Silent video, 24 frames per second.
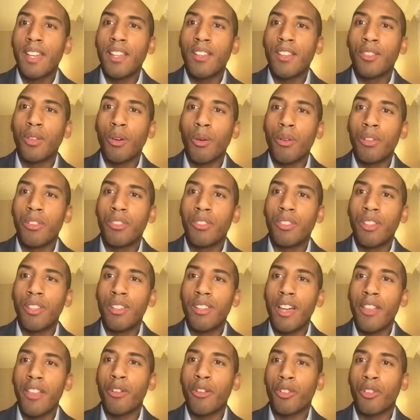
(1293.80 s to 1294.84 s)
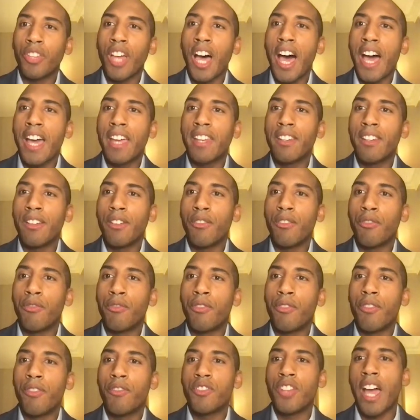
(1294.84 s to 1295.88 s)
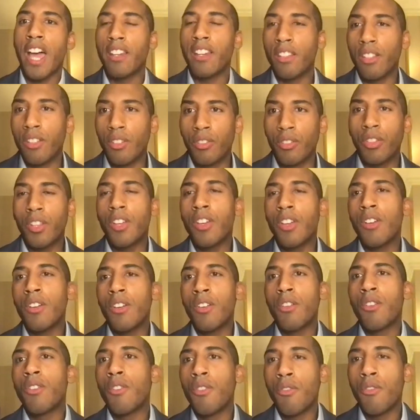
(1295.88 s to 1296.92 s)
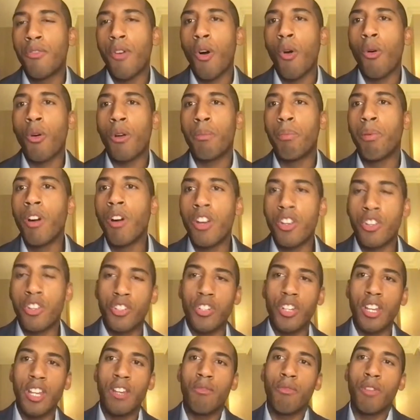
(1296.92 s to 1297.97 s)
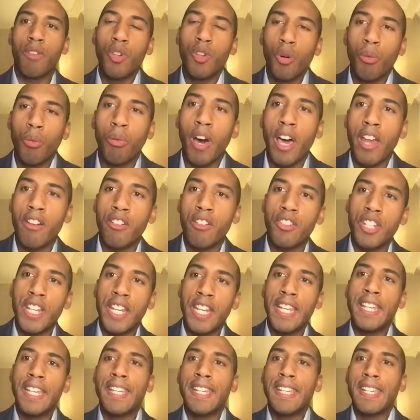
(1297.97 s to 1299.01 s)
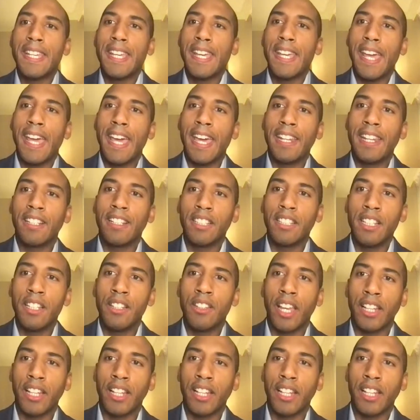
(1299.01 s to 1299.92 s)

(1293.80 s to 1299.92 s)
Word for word: and so it's another sign of China's forward push in renewable energy and clean